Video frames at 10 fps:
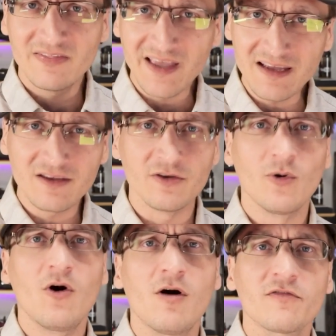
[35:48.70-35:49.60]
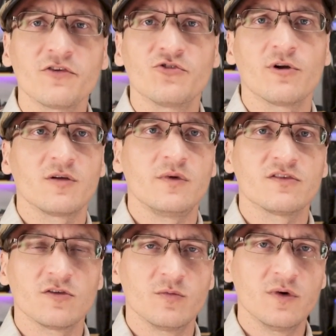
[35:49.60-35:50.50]
Thank you all for joining me
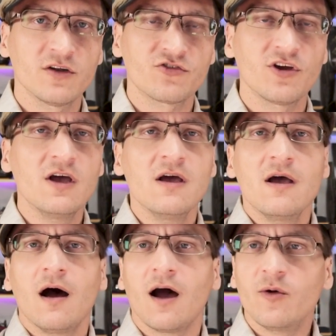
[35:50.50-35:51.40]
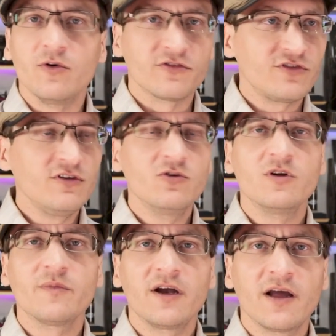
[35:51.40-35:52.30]
so much. I will see you
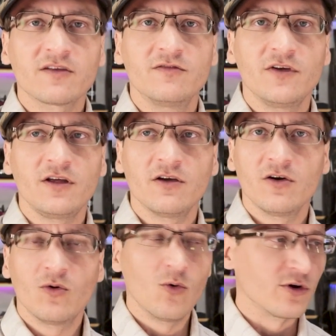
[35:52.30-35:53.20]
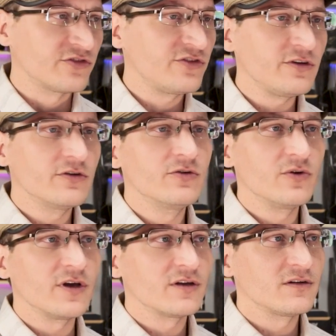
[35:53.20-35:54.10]
in my next video, or see
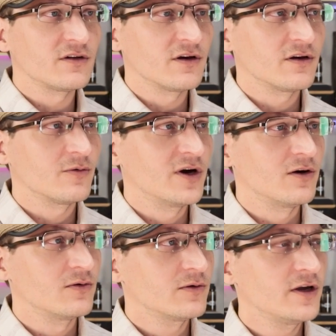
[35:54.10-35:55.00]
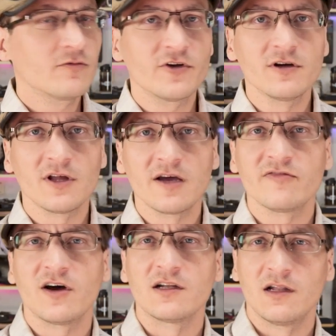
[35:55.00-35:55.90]
you in, well, in real
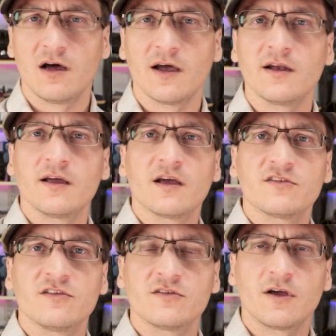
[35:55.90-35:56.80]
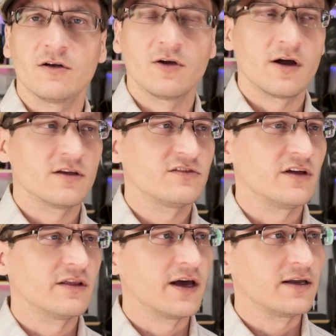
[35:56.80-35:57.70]
life online, I guess is, I don't know how you
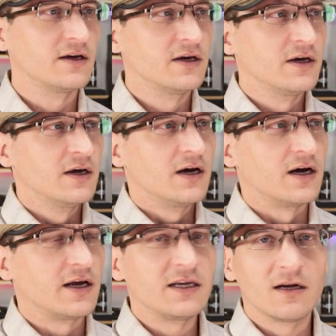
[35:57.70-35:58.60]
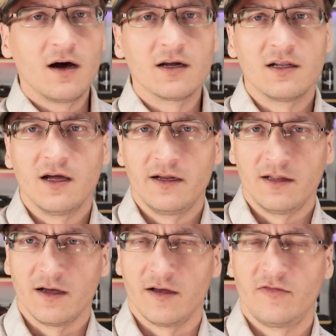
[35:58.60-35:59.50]
say that, in online
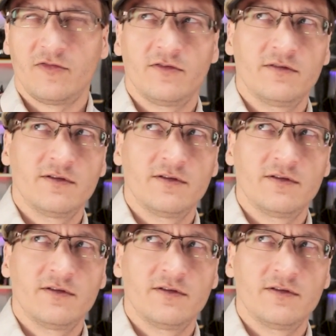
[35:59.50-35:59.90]
life.